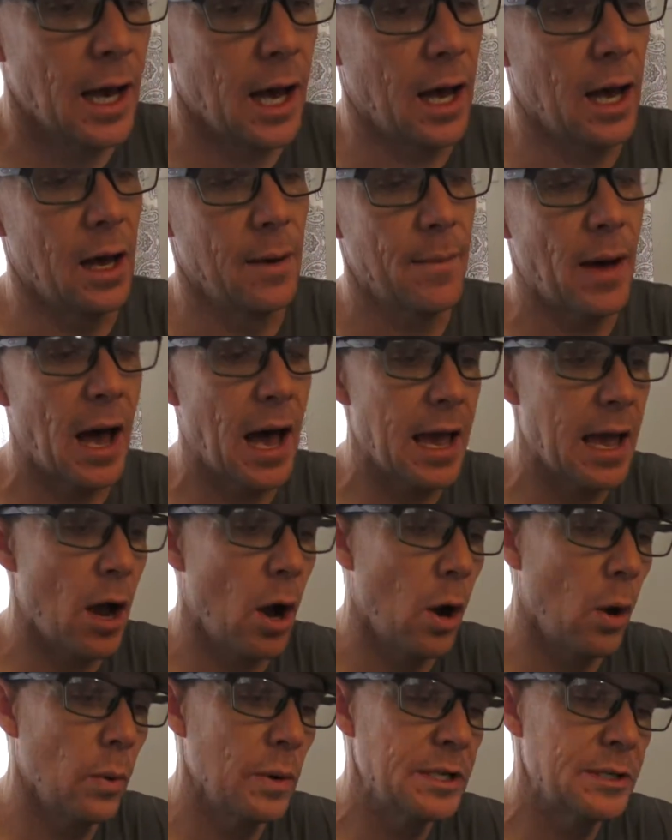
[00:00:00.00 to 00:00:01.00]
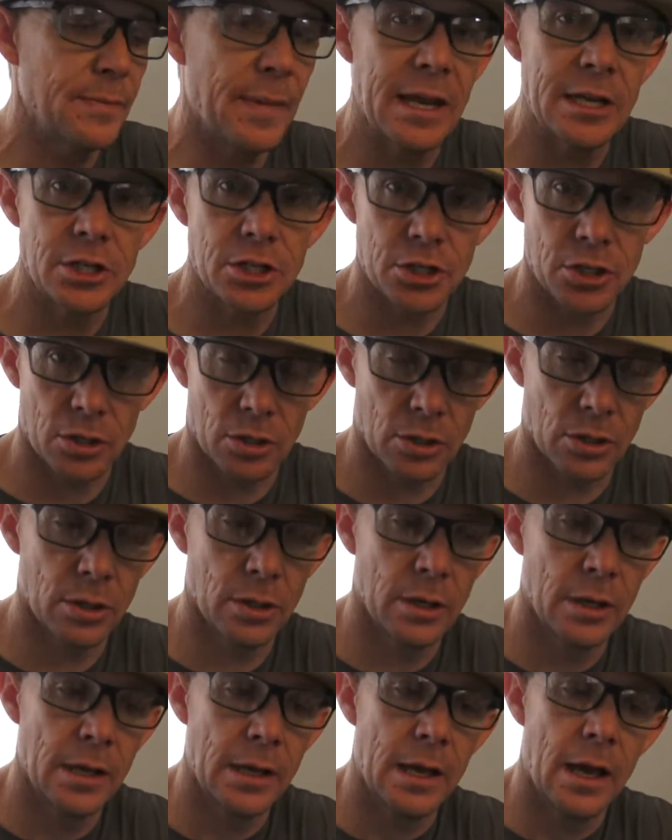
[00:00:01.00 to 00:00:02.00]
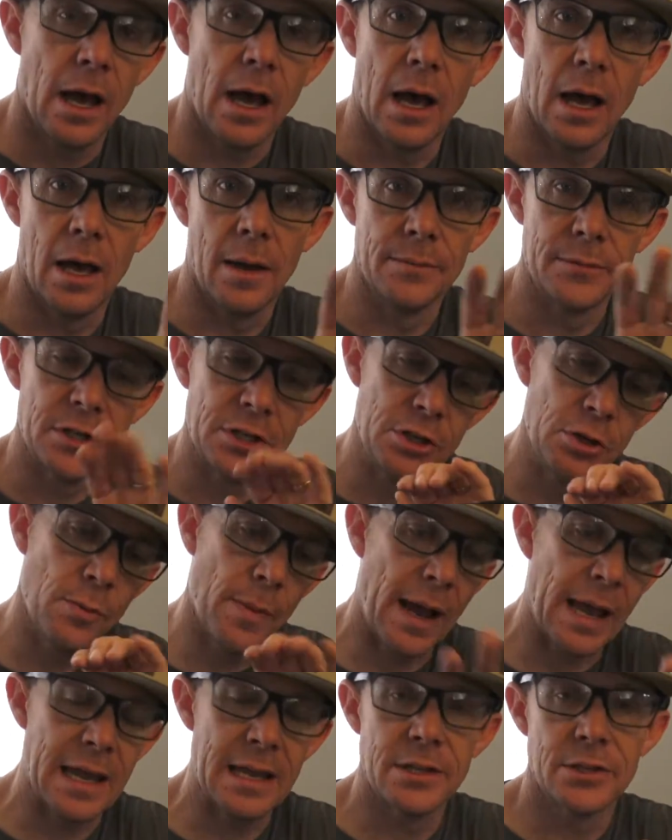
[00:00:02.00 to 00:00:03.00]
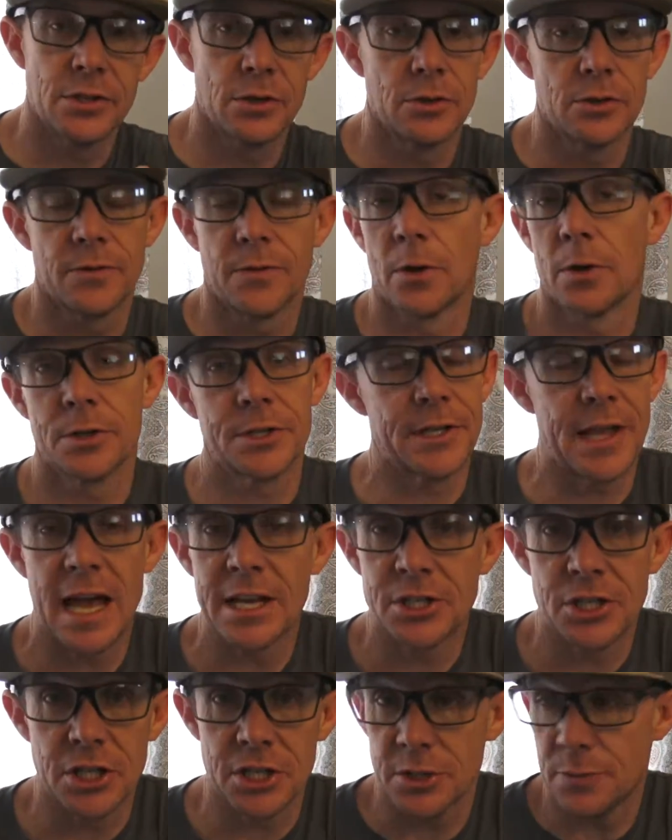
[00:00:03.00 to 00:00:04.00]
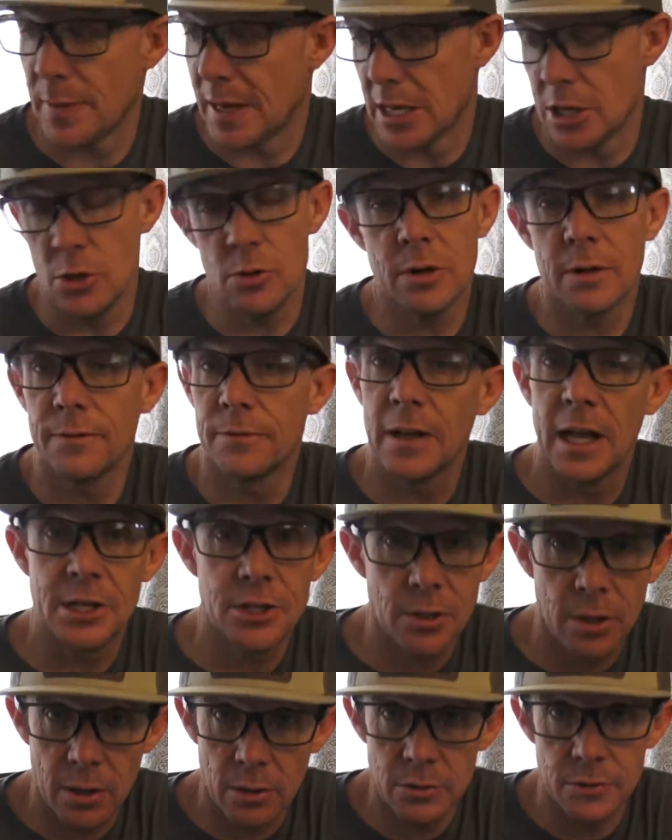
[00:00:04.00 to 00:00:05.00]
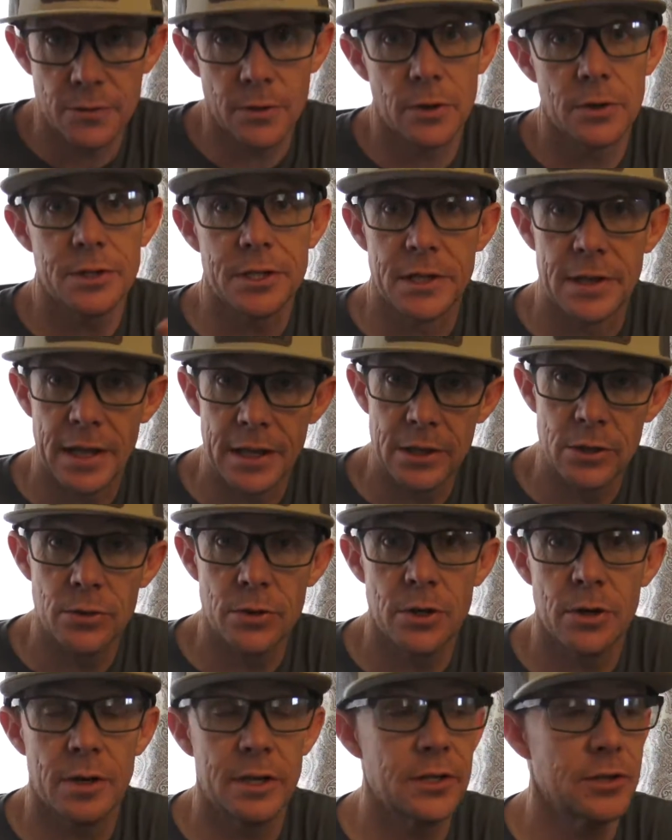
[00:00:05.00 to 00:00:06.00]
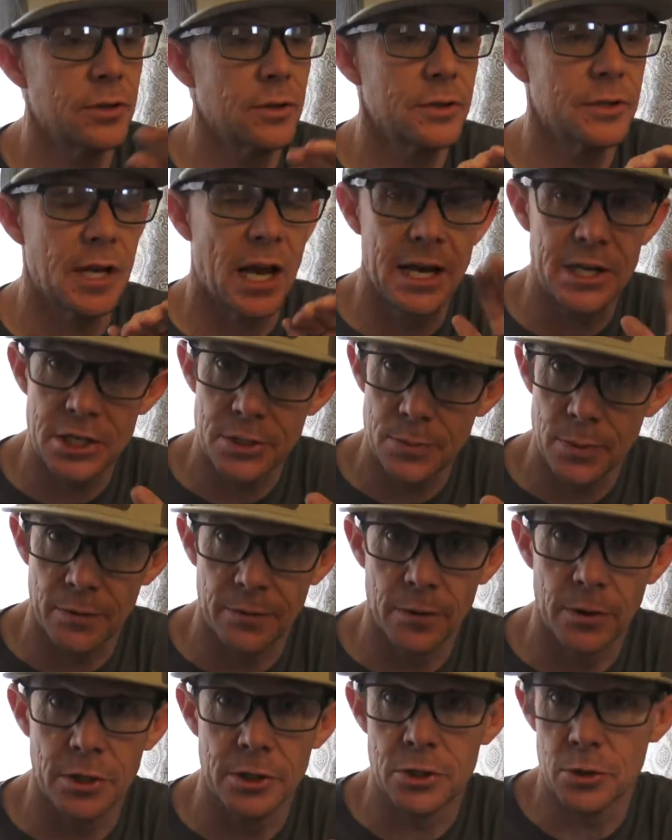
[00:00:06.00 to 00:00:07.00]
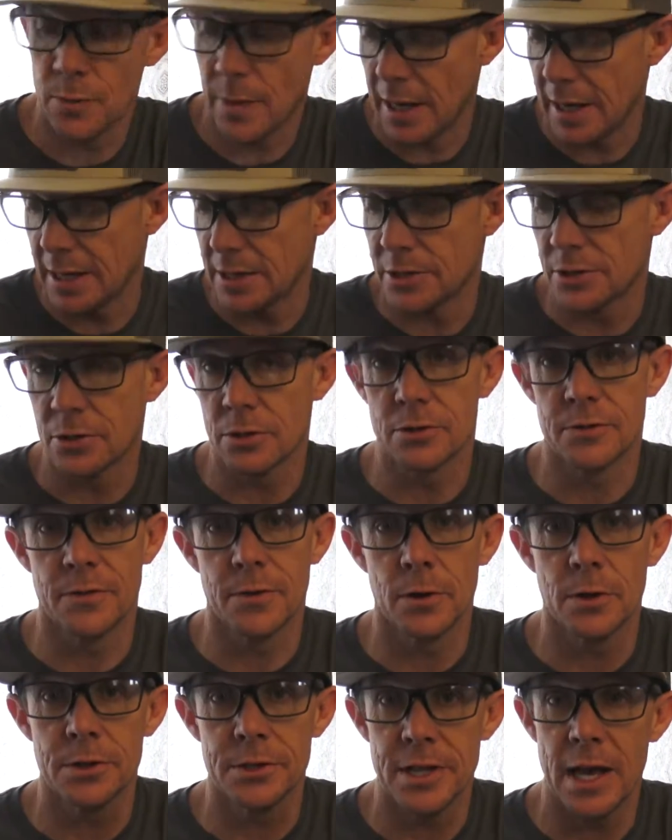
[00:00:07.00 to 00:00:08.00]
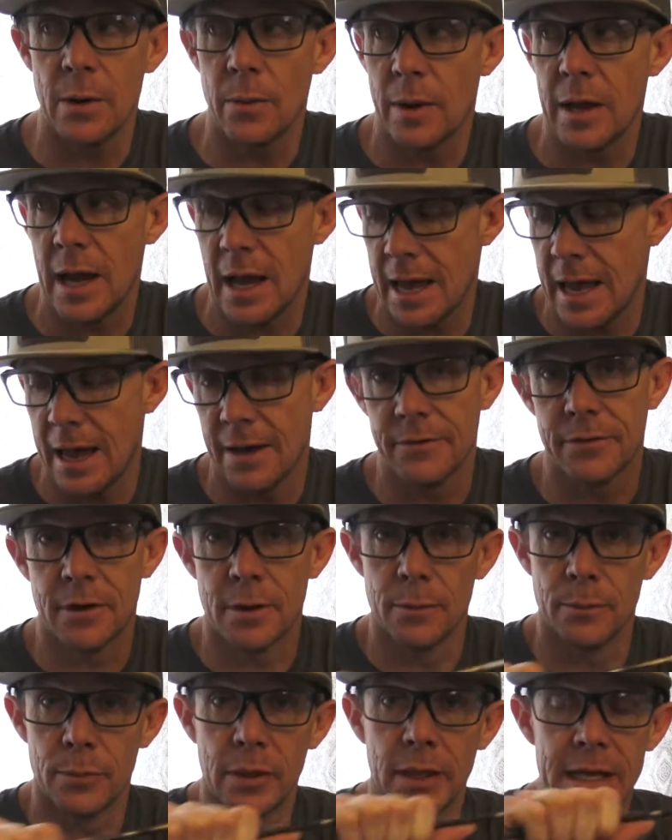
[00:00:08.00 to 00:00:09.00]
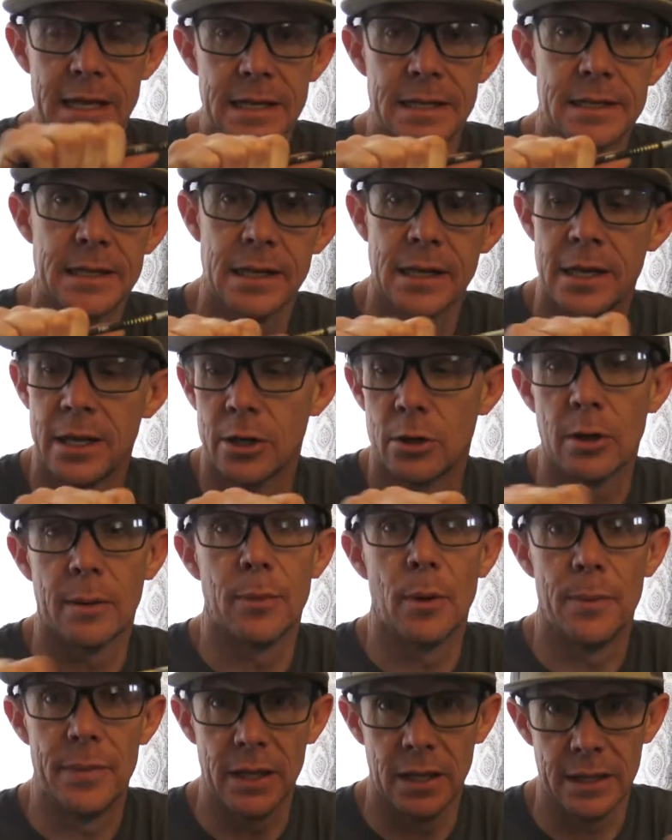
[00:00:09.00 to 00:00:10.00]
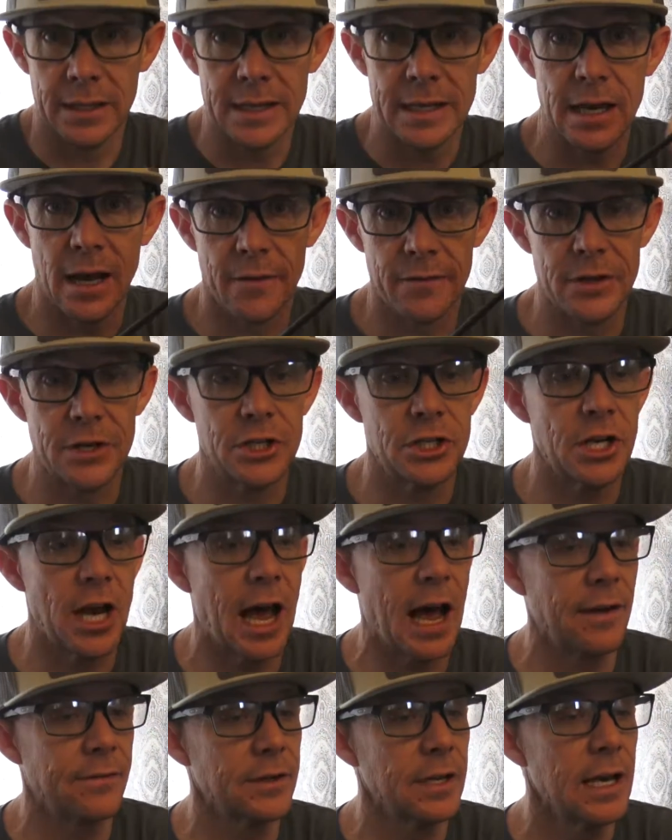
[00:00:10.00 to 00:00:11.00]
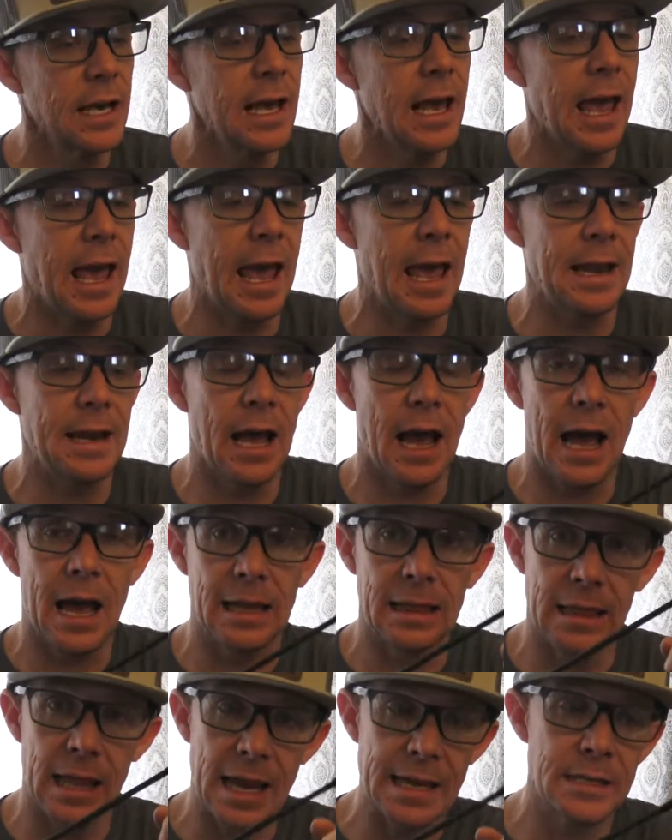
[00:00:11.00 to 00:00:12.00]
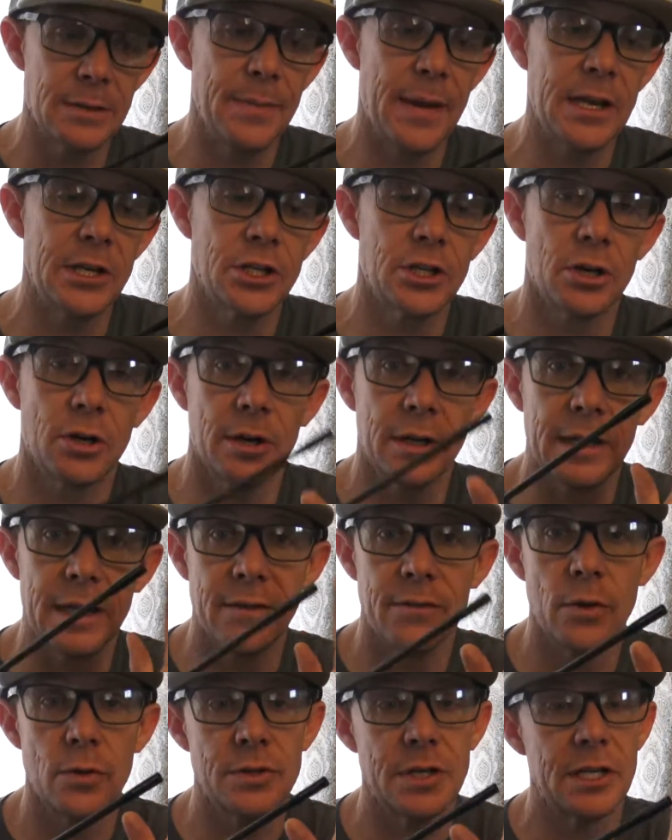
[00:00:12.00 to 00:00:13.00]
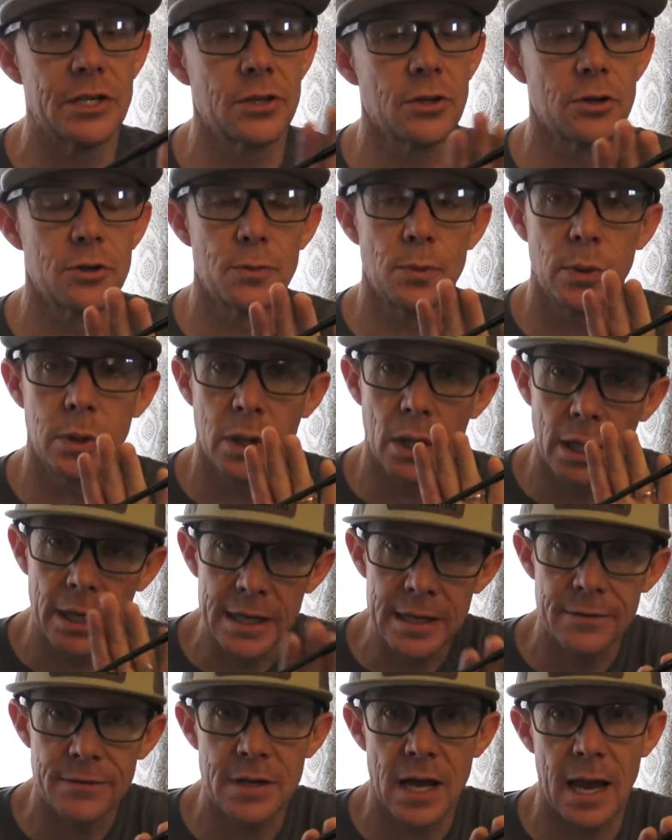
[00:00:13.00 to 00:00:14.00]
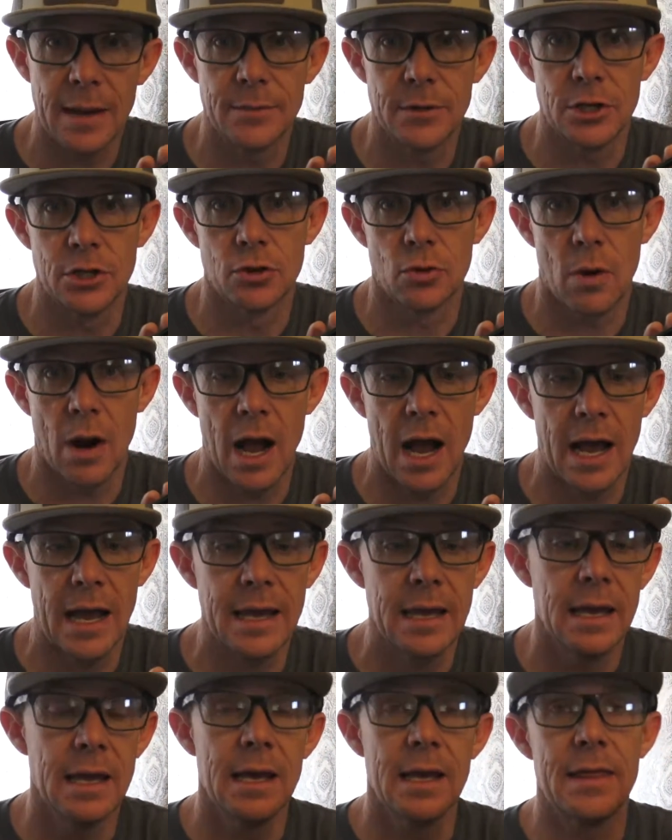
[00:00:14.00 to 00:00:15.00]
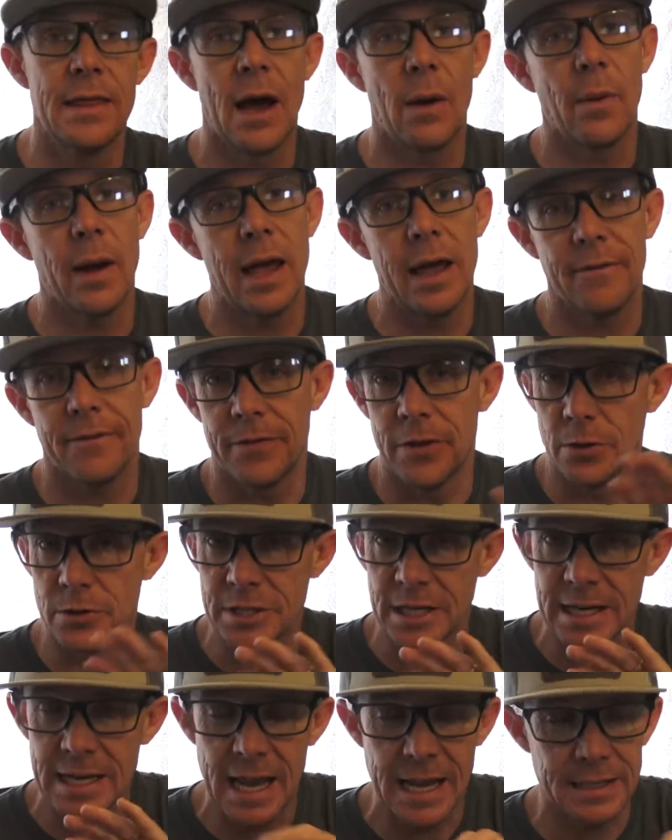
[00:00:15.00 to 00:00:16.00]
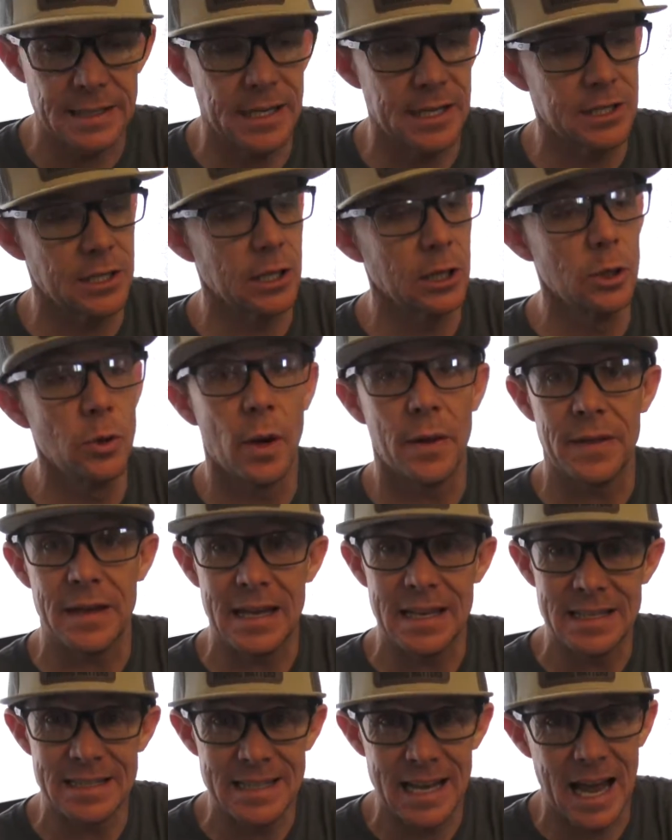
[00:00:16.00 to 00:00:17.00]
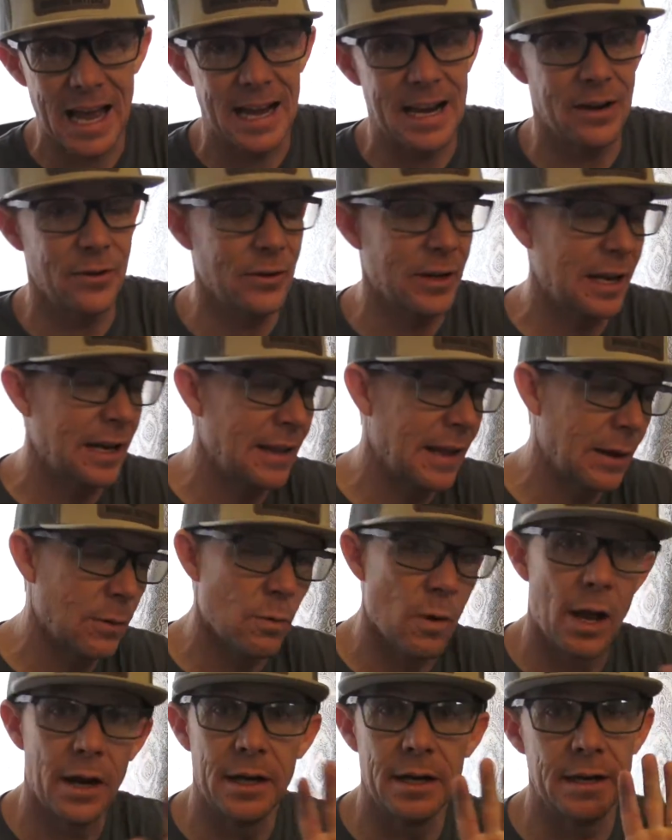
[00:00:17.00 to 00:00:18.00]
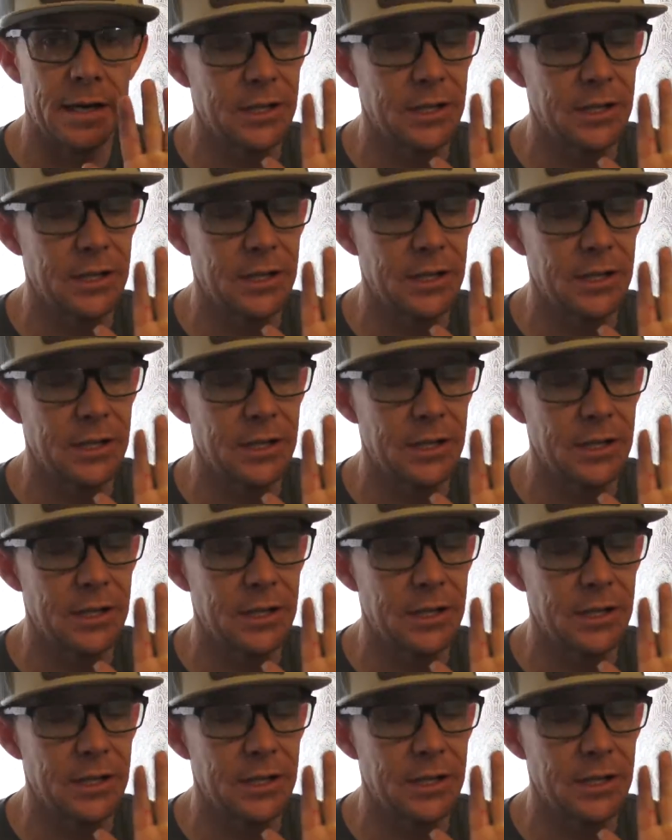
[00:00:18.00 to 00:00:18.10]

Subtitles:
I always make sure to do my inserts first. That's just me. You can fletch your arrows first and then do your inserts. I just prefer to do my inserts first. That way I have complete gripability of the shaft. And I like to make sure and give those inserts plenty of time to dry. That way if there's any excess glue on the inside, I don't get anything running.